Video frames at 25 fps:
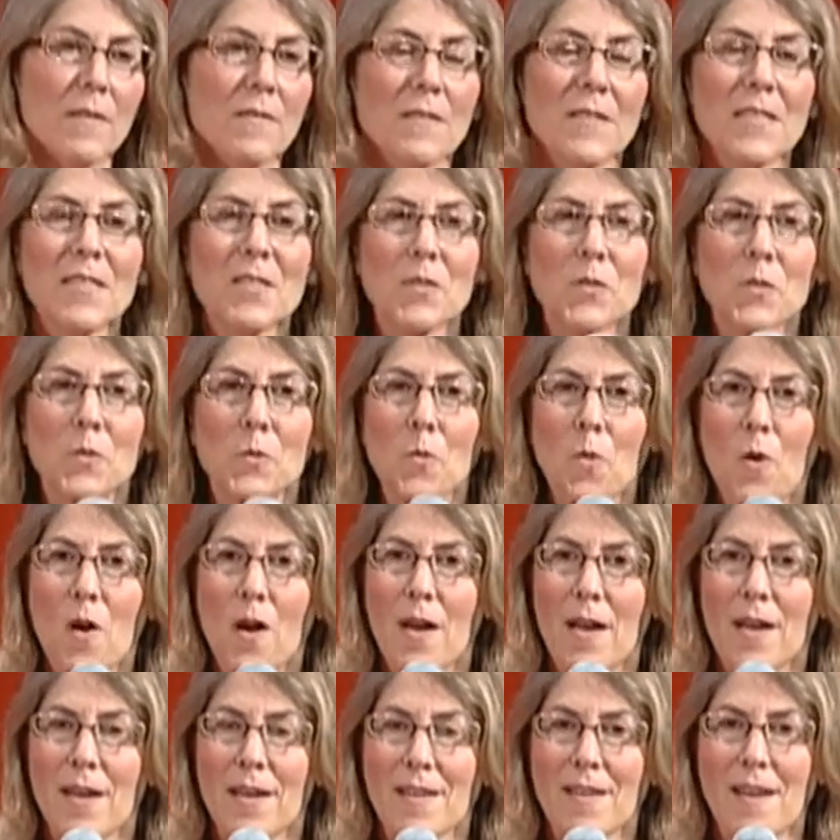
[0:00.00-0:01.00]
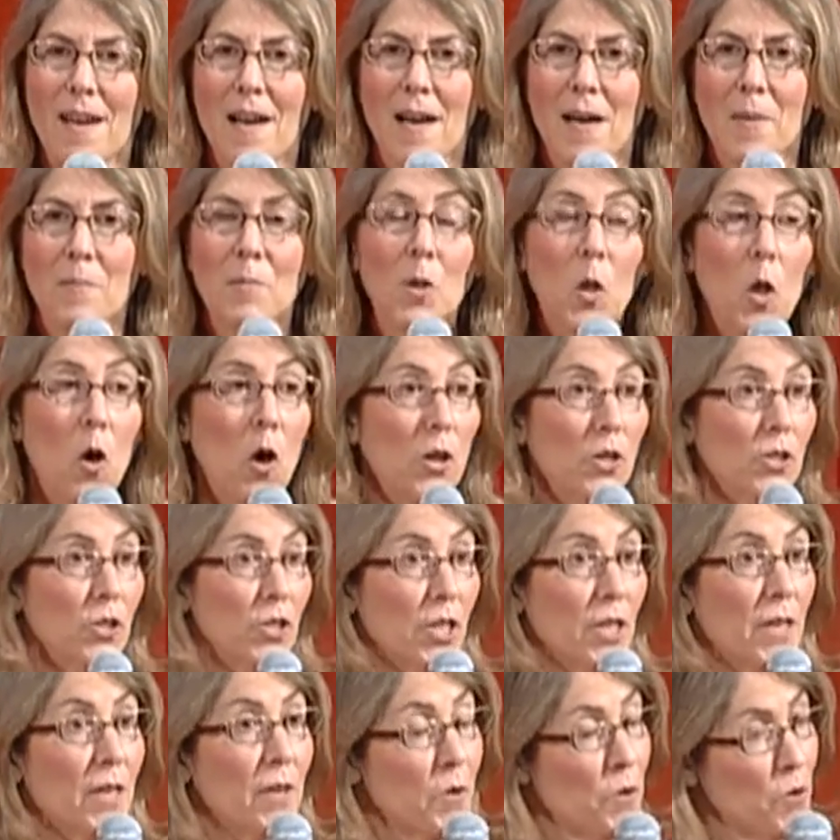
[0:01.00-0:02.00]
This is why I'm
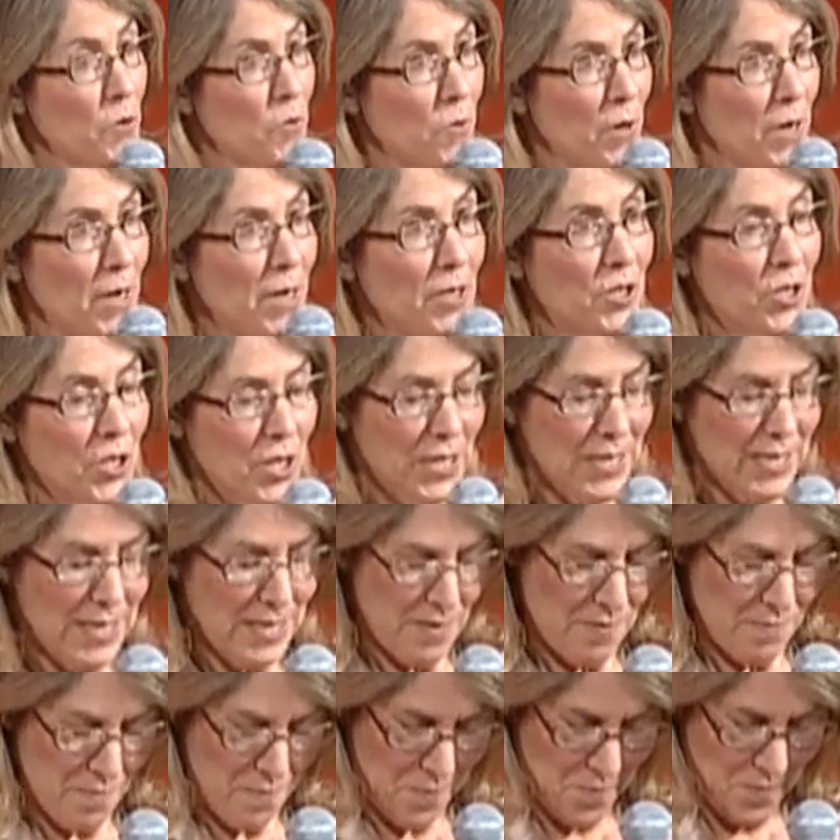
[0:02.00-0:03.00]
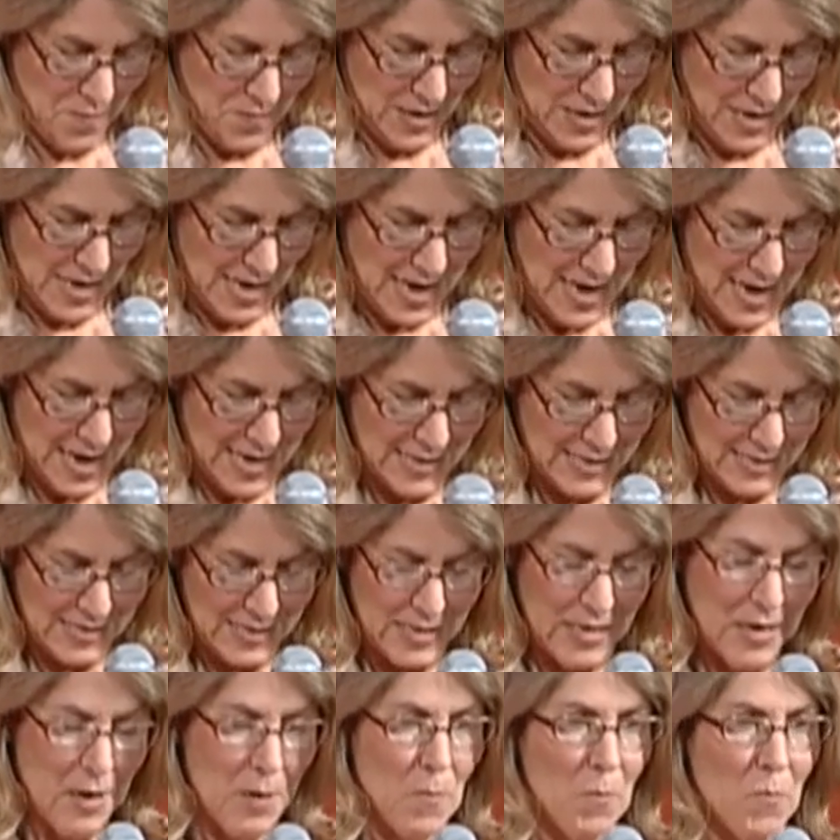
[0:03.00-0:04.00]
launching a new initiative,
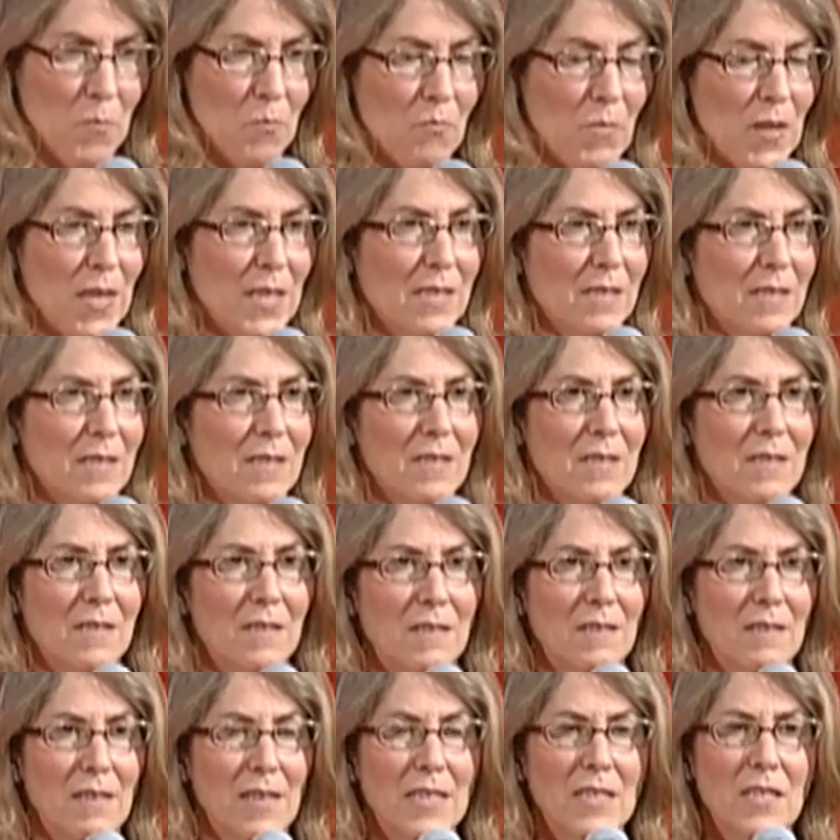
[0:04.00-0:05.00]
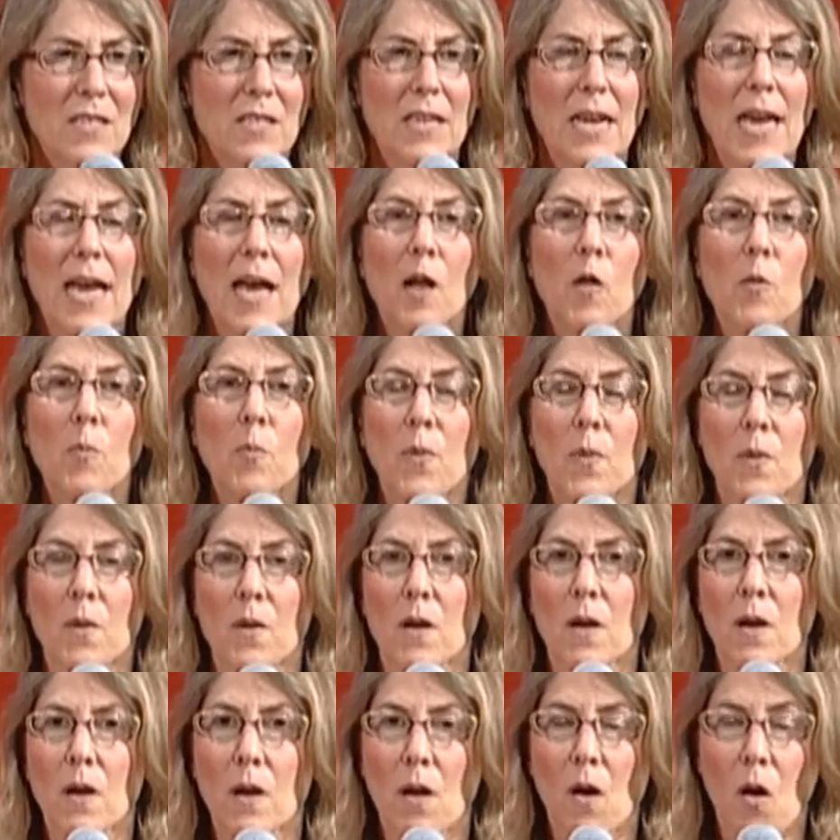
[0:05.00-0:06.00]
and it's to help
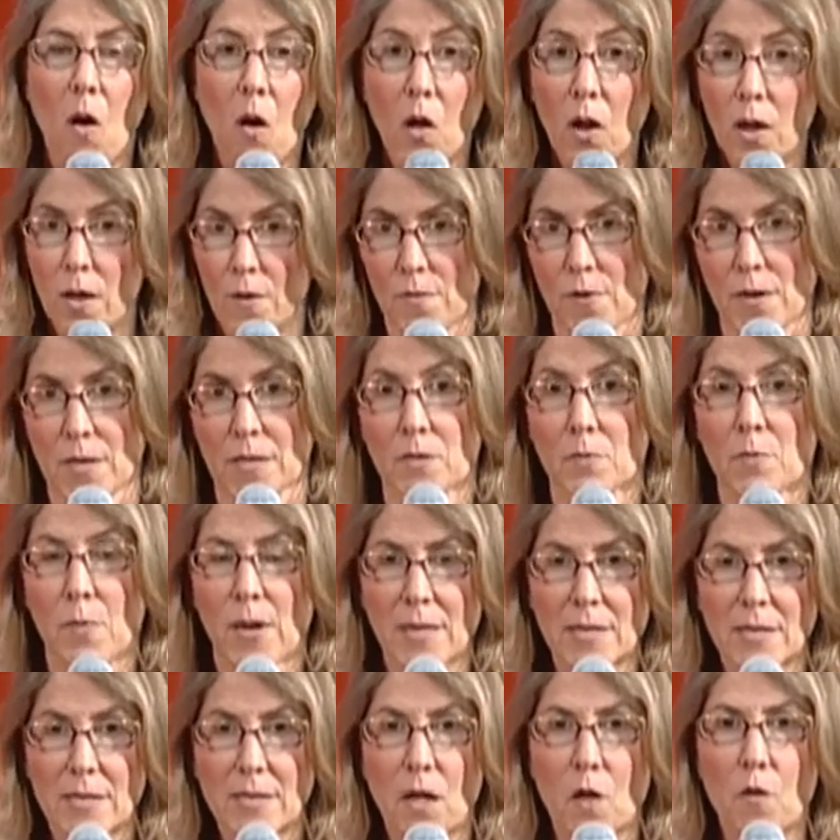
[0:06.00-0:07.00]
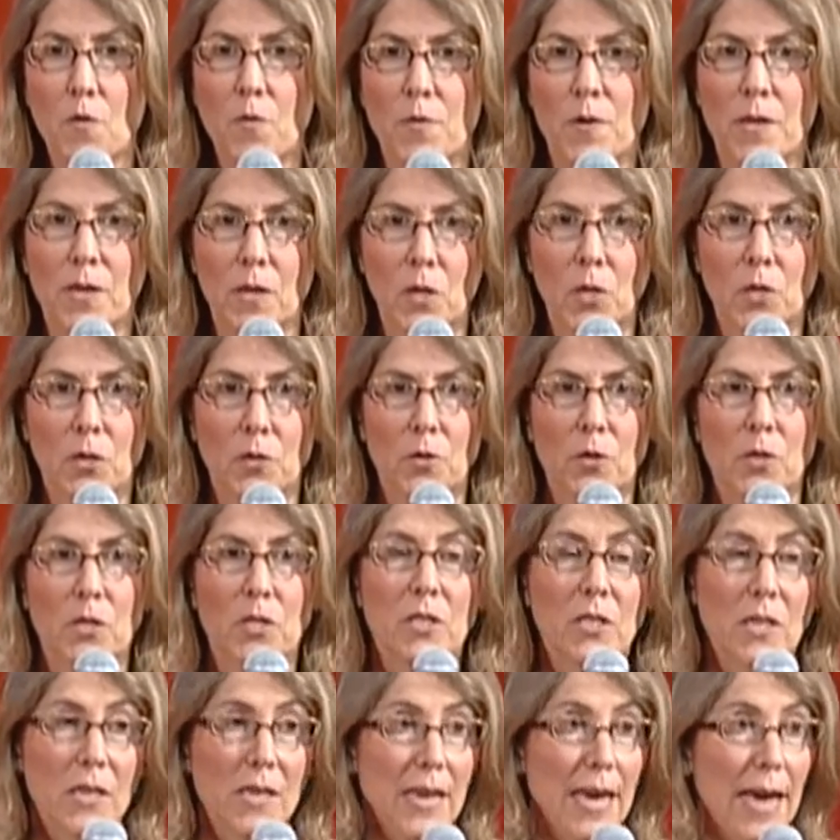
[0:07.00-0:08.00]
all of us, myself
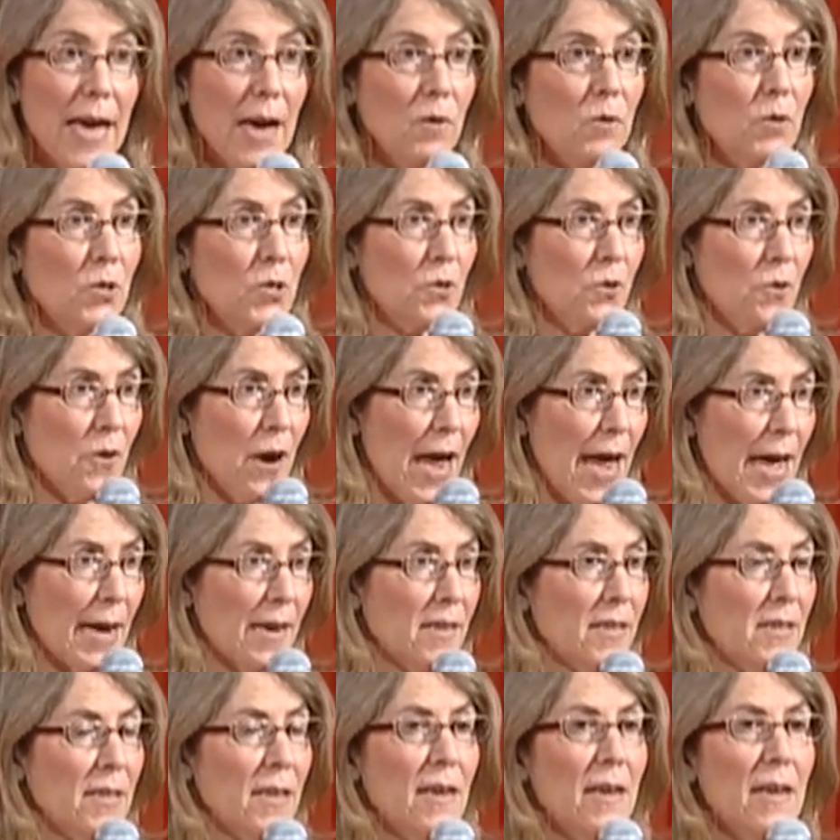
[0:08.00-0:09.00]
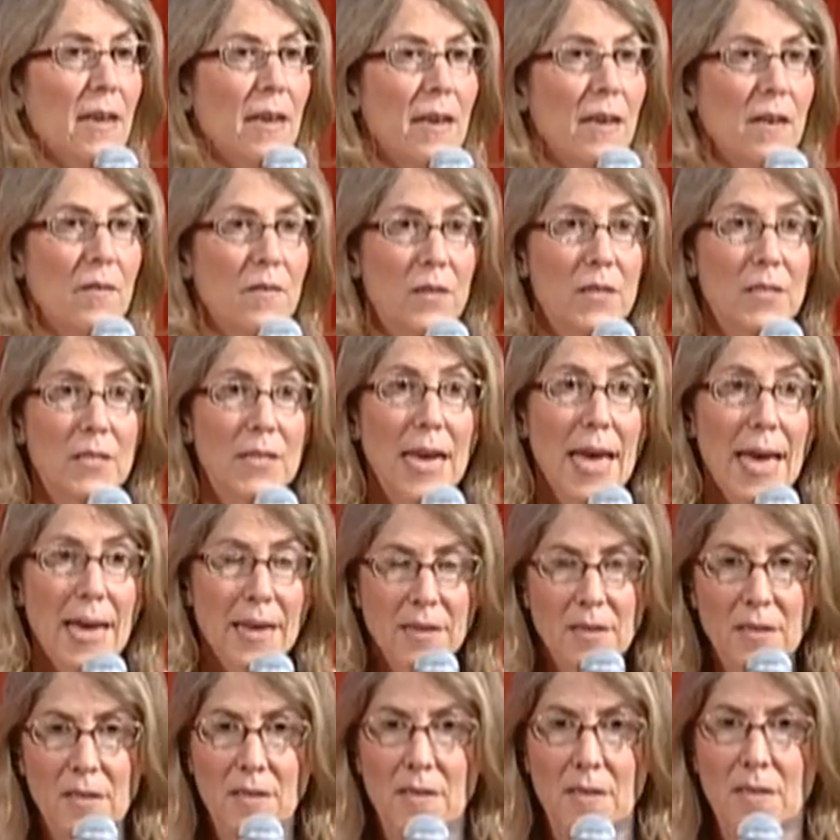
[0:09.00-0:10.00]
included, to counteract the
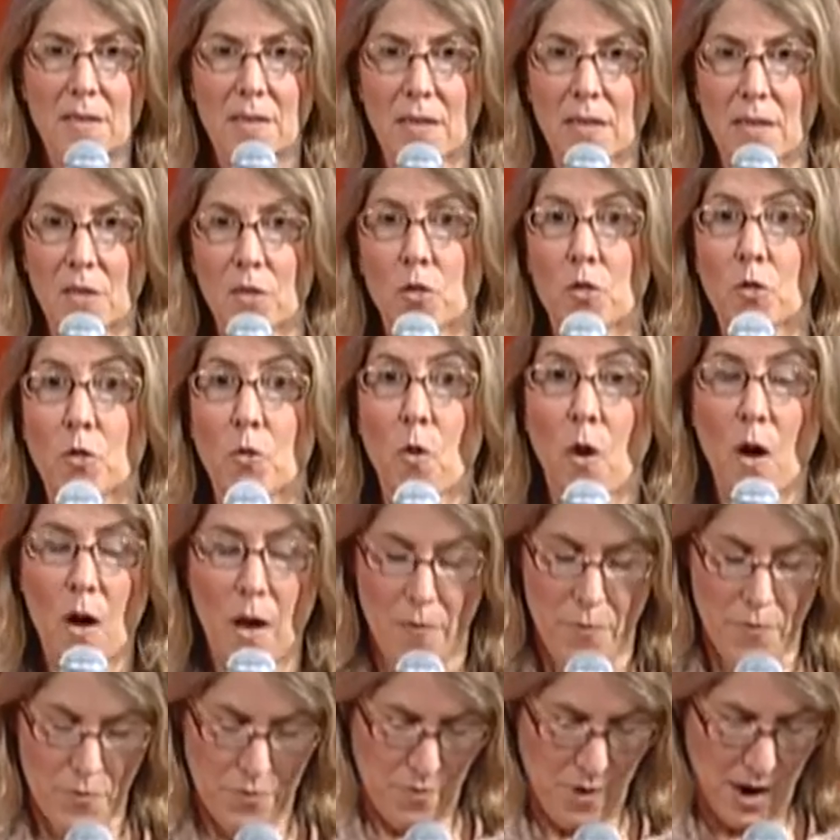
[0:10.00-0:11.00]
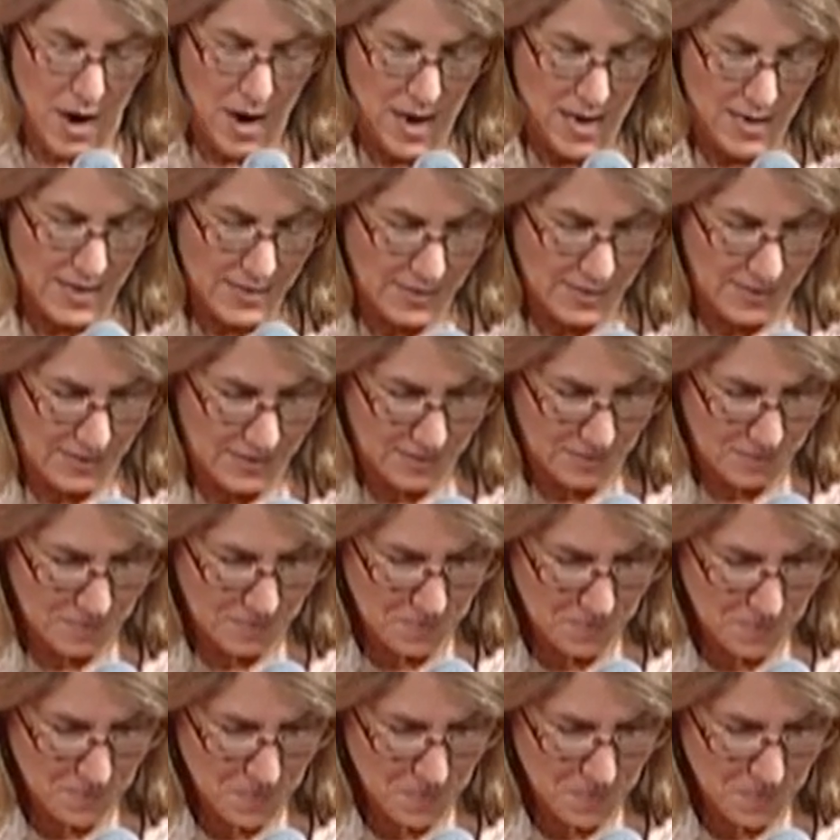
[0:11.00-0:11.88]
tendency to otherize.